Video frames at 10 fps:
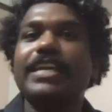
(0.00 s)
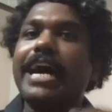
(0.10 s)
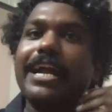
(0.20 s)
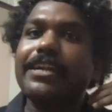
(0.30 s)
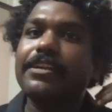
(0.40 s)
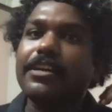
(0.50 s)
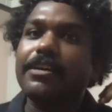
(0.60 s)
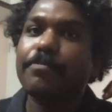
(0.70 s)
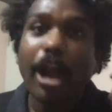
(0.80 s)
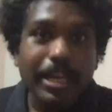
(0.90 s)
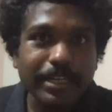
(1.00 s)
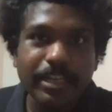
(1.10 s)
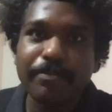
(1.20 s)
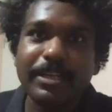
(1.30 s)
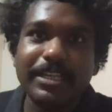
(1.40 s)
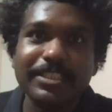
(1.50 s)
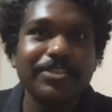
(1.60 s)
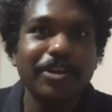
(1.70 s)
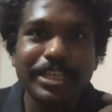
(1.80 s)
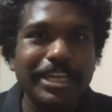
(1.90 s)
We had uh, product
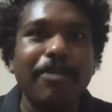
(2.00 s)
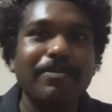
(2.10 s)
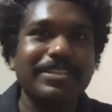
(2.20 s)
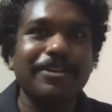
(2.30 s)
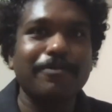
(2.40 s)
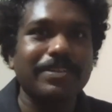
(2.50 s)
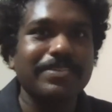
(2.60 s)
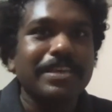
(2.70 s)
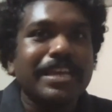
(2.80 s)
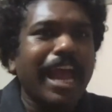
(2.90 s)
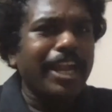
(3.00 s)
recommendations on e-commerce networks.